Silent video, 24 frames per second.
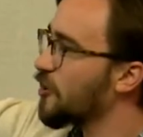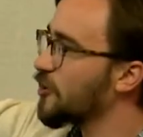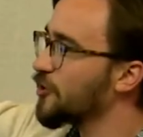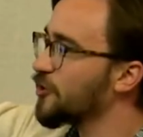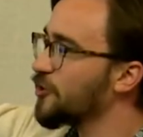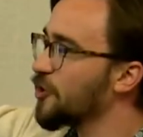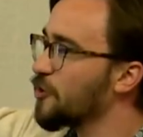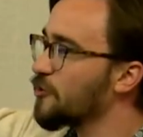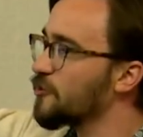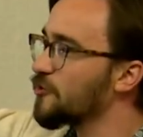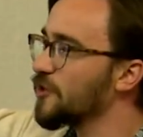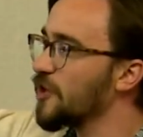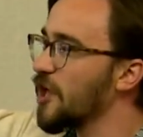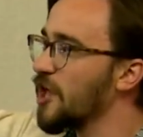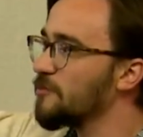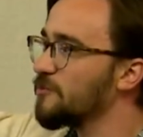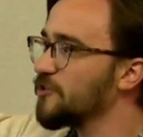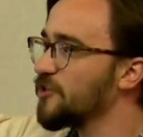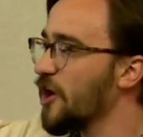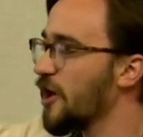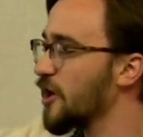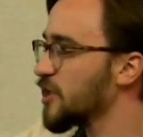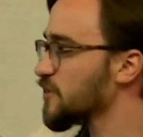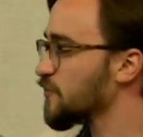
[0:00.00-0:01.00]
the
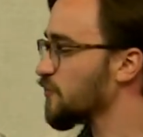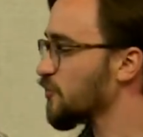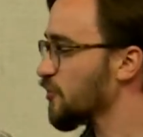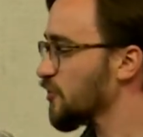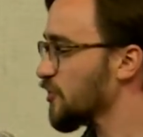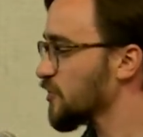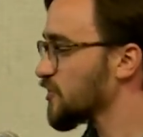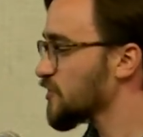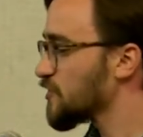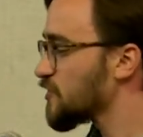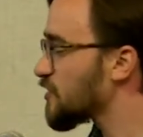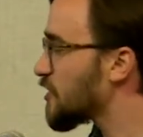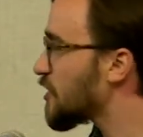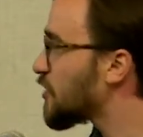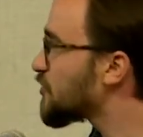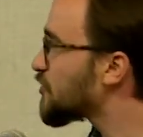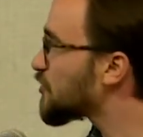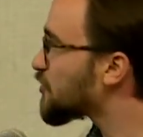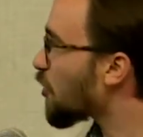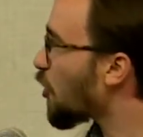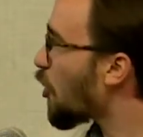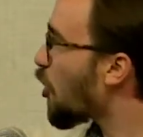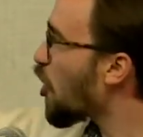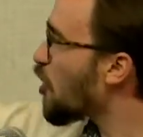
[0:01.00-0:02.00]
APIs for this, it's
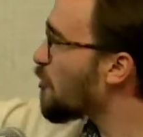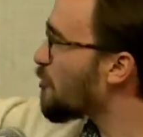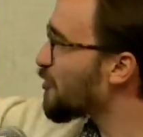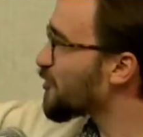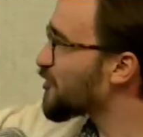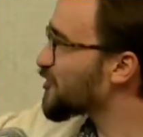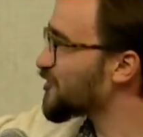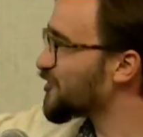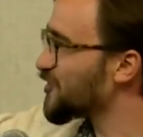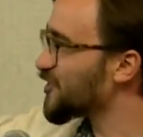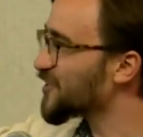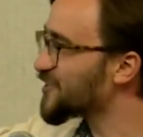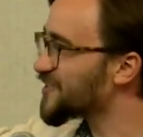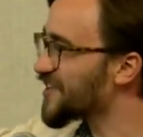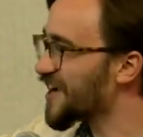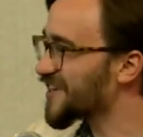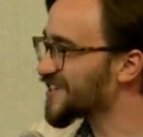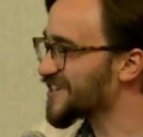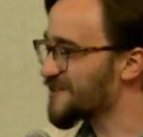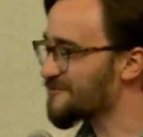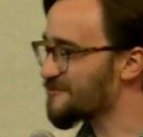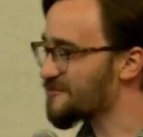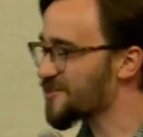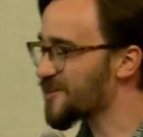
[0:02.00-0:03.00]
almost the exact
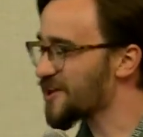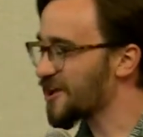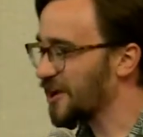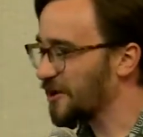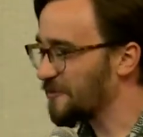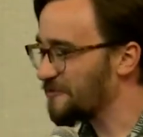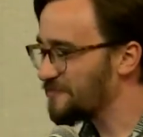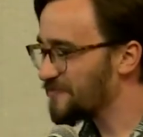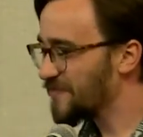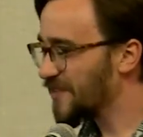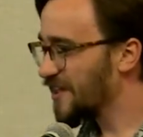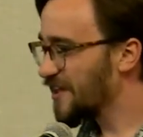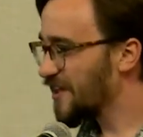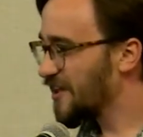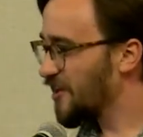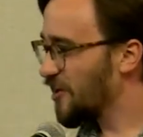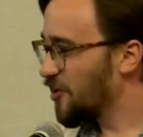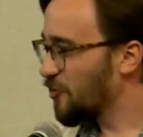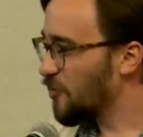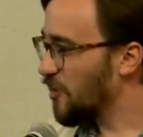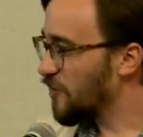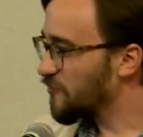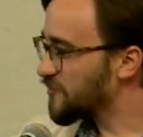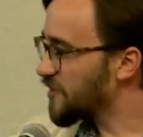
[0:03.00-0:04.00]
same thing.
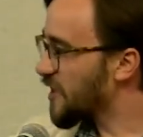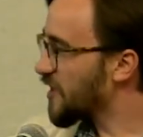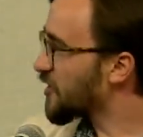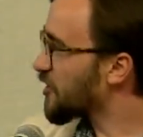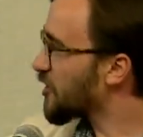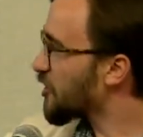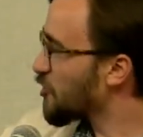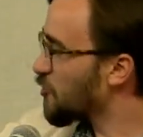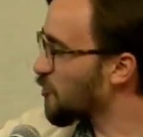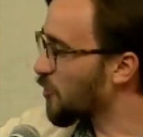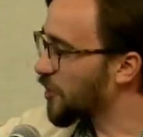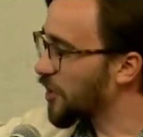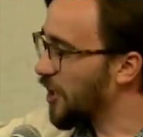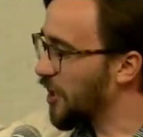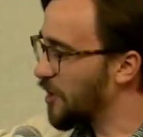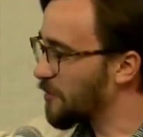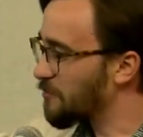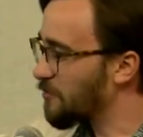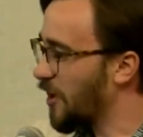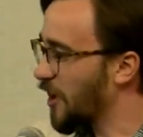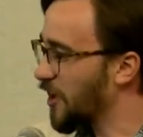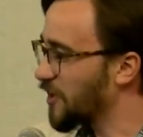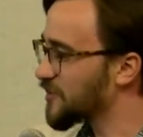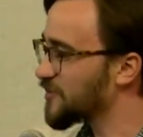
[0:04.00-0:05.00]
We have data, we're getting
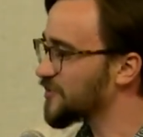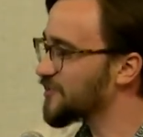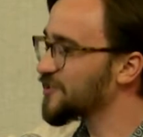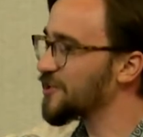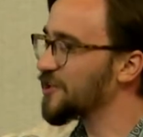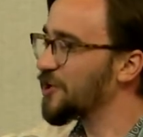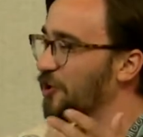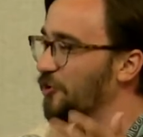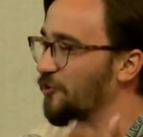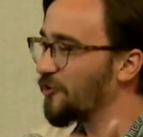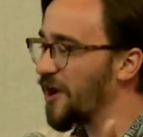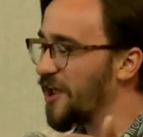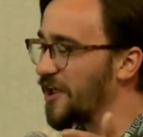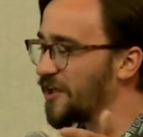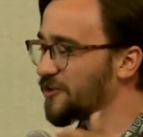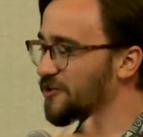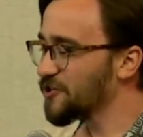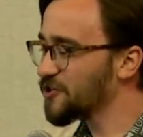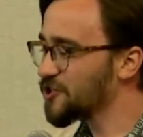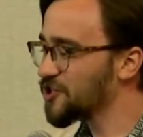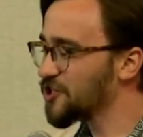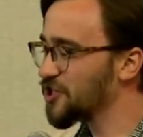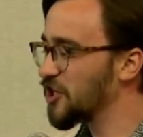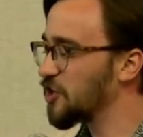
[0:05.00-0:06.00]
bytes in a
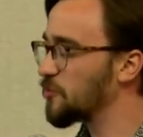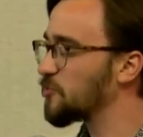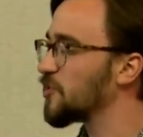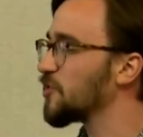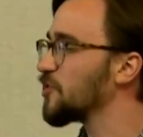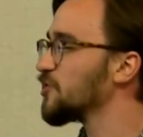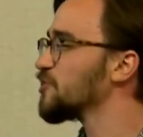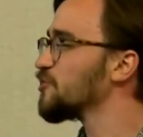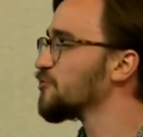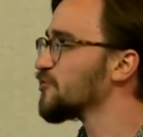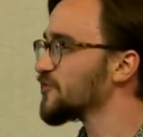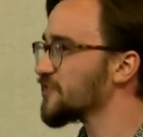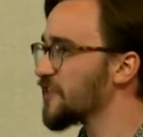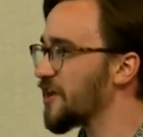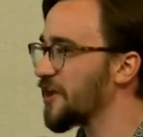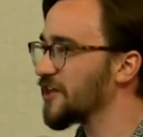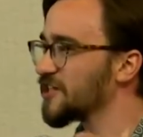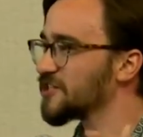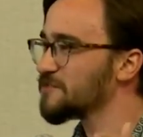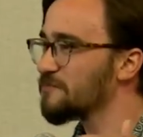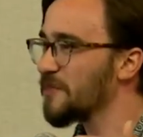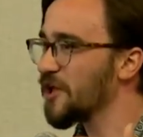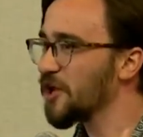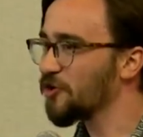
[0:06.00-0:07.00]
range, and we do this
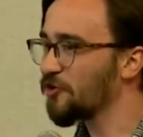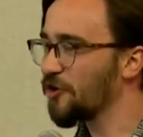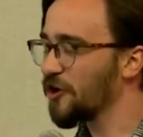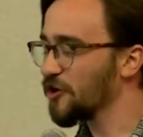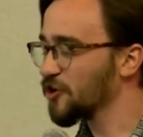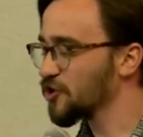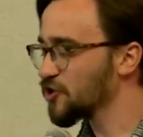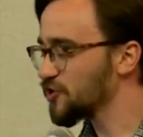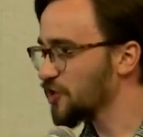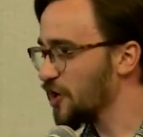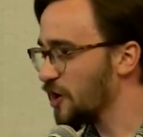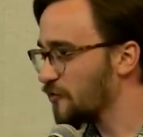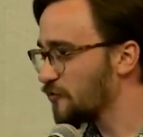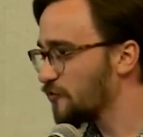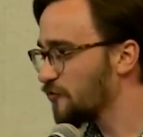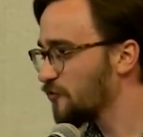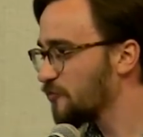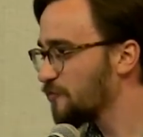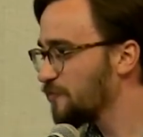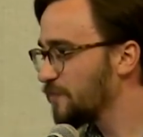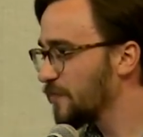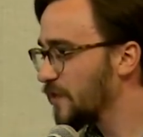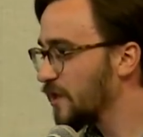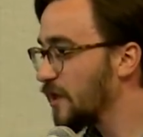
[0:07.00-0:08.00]
NS make range stuff.
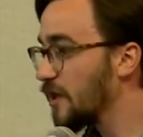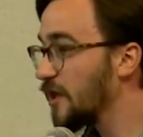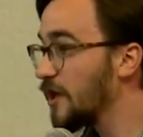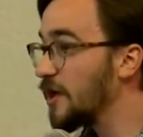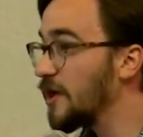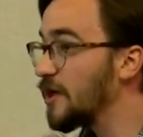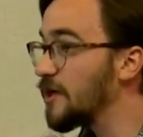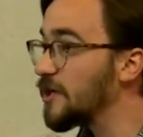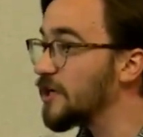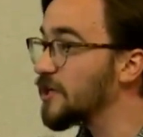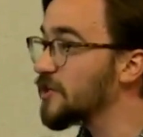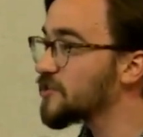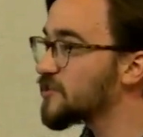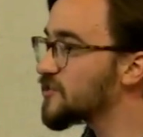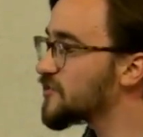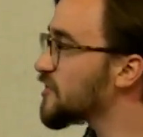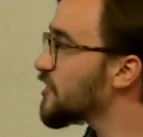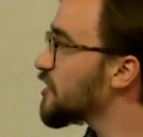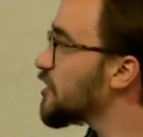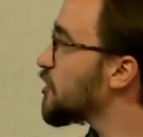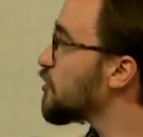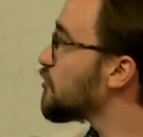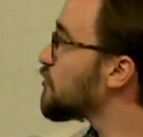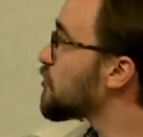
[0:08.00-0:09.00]
In
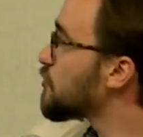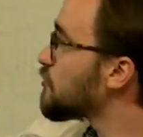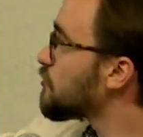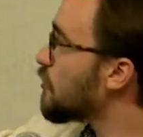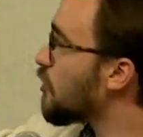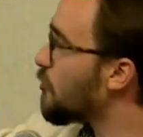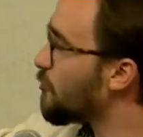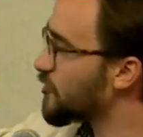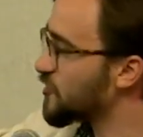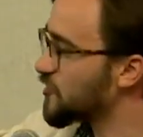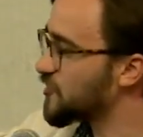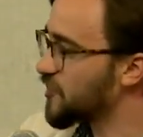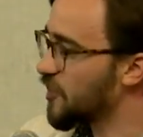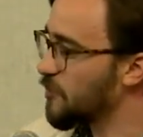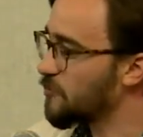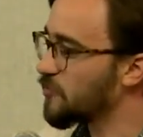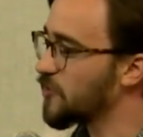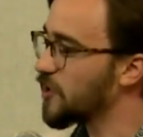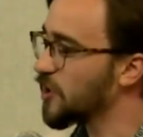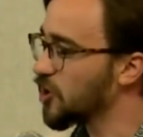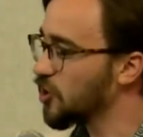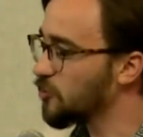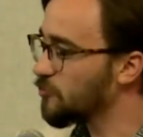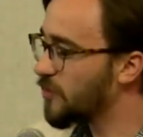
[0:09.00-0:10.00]
C, you do almost the same
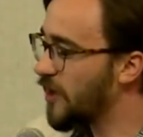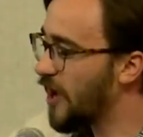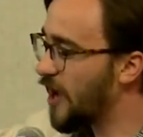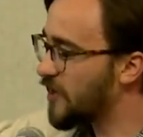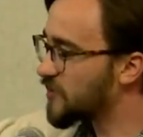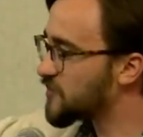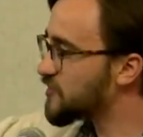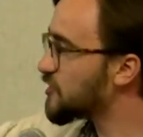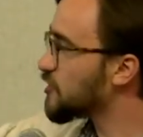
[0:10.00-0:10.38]
thing. You pass